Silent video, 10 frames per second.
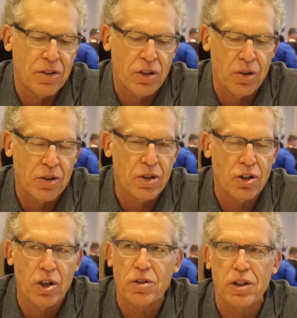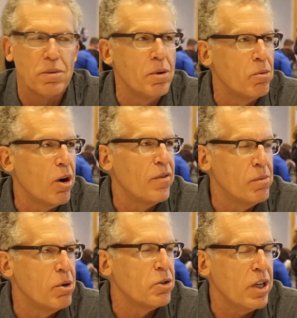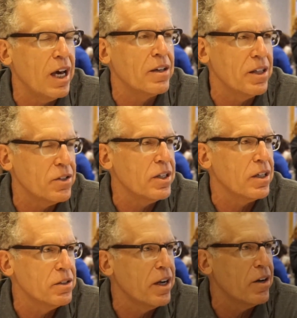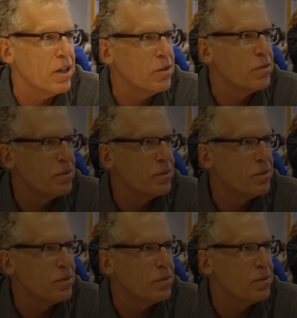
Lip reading: so the show's a little bit more of a mosaic than a single narrative.